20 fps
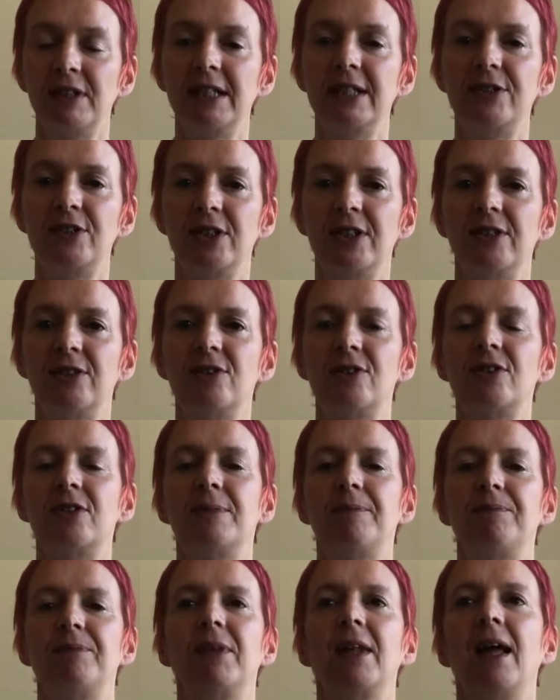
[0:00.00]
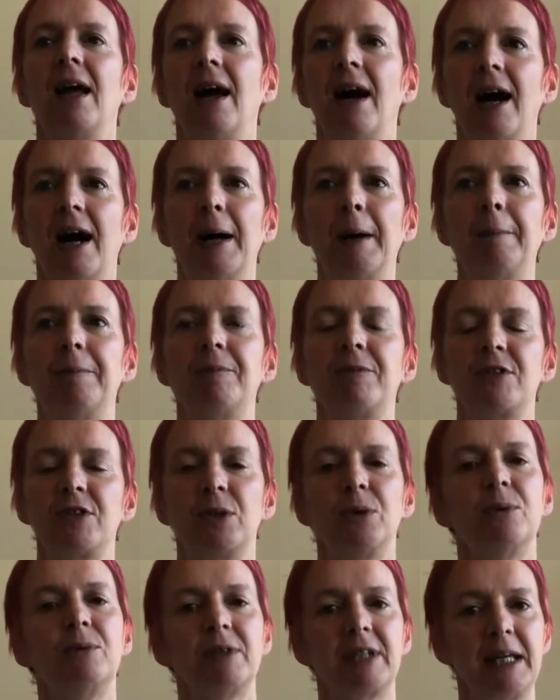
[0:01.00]
reasons. Um,
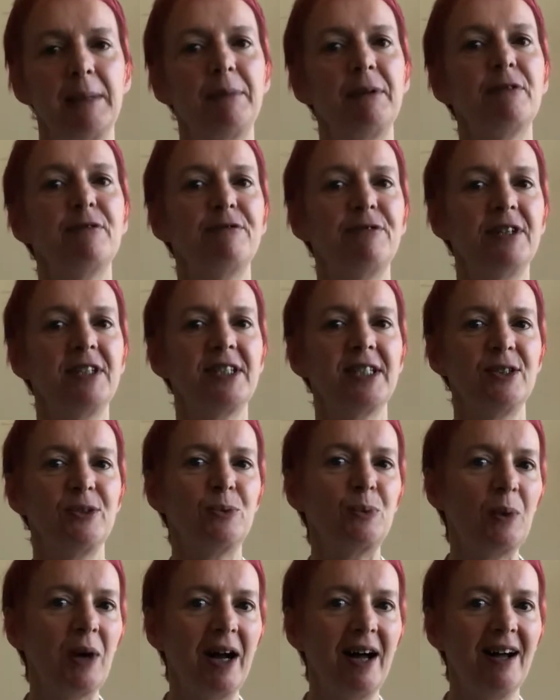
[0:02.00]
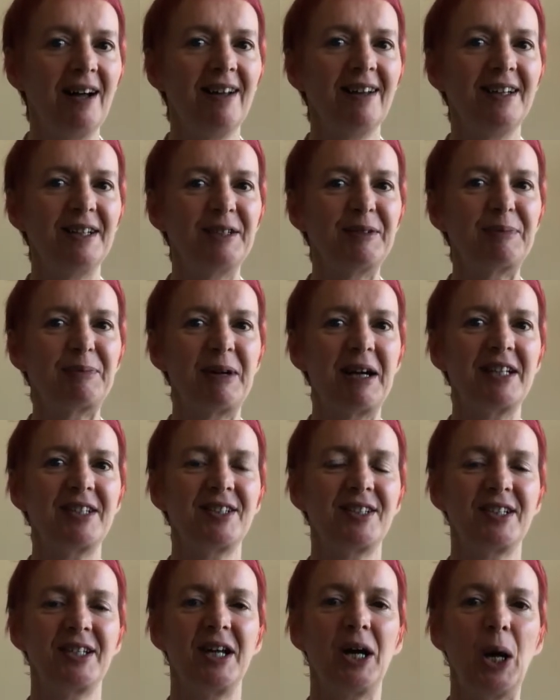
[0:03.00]
so keeping fit and well and
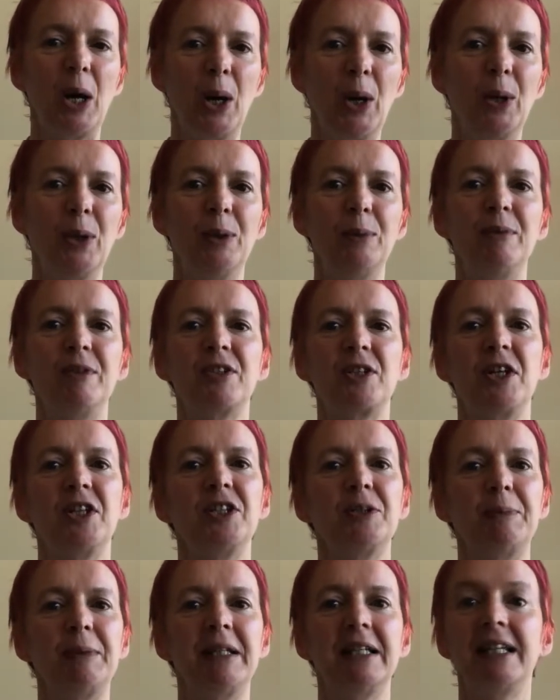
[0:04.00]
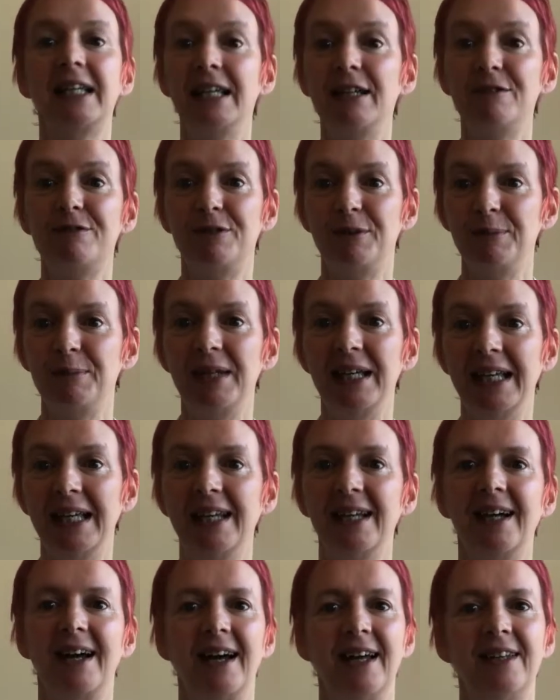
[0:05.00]
practicing at home is going to be key for
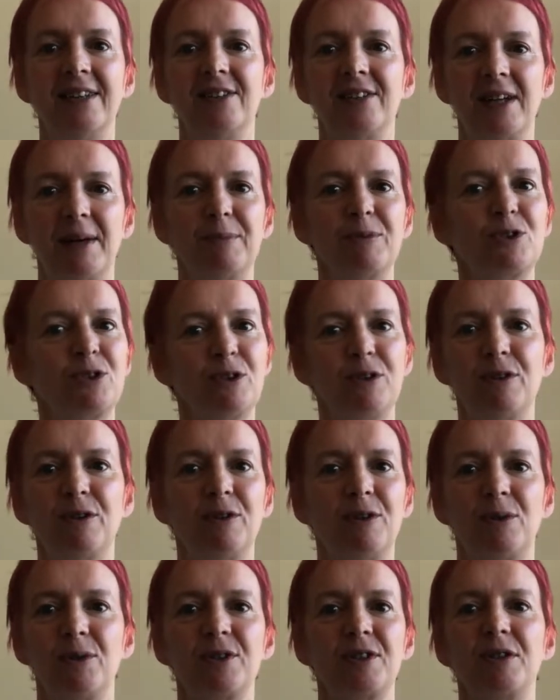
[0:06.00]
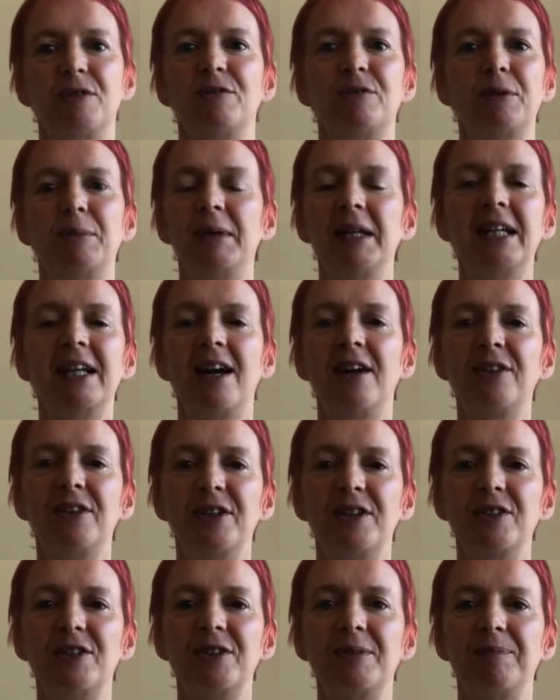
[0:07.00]
me and I'm sure also for many
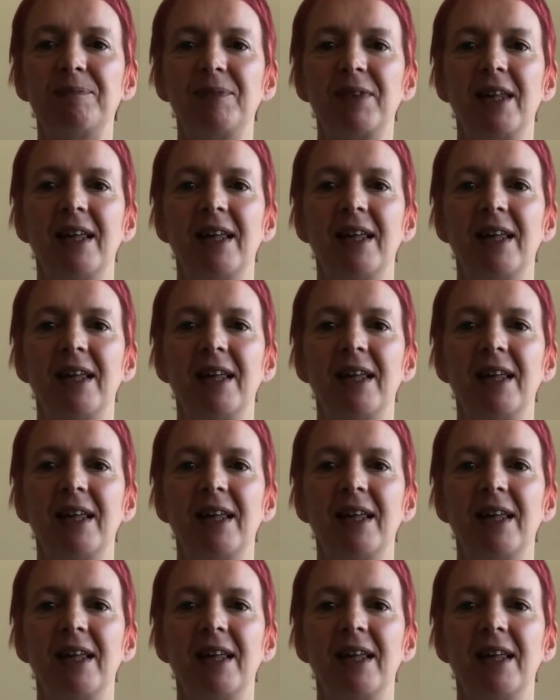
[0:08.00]
others.